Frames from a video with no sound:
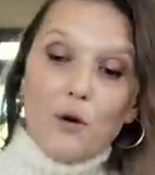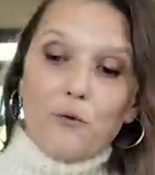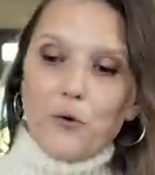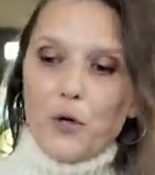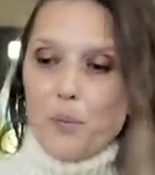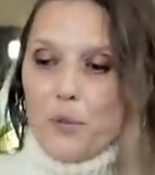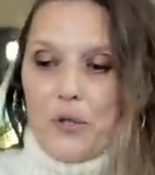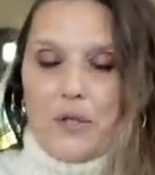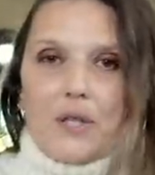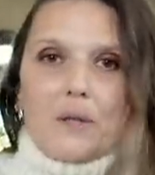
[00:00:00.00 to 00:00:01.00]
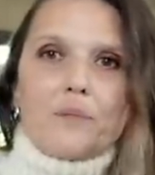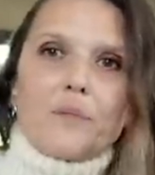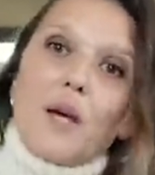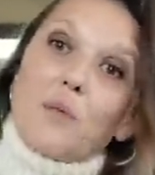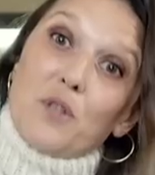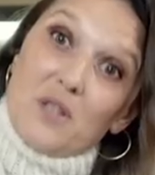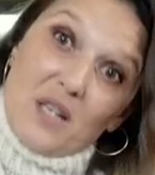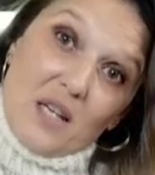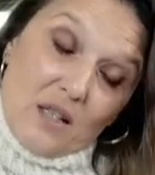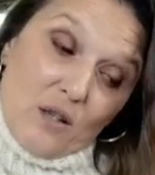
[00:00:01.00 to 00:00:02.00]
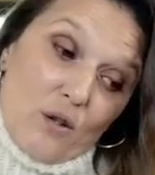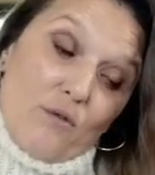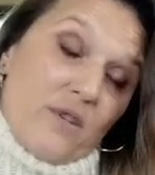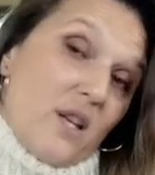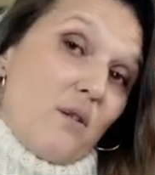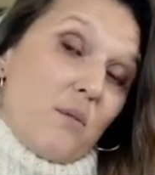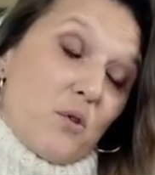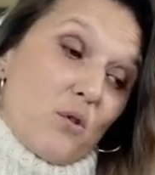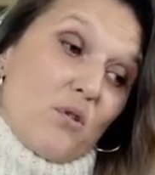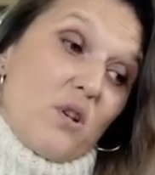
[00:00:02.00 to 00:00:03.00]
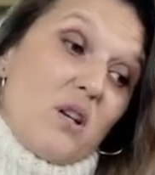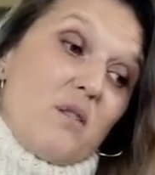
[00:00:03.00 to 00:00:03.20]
for her birthday. I'm going to take this off now, I'm sorry.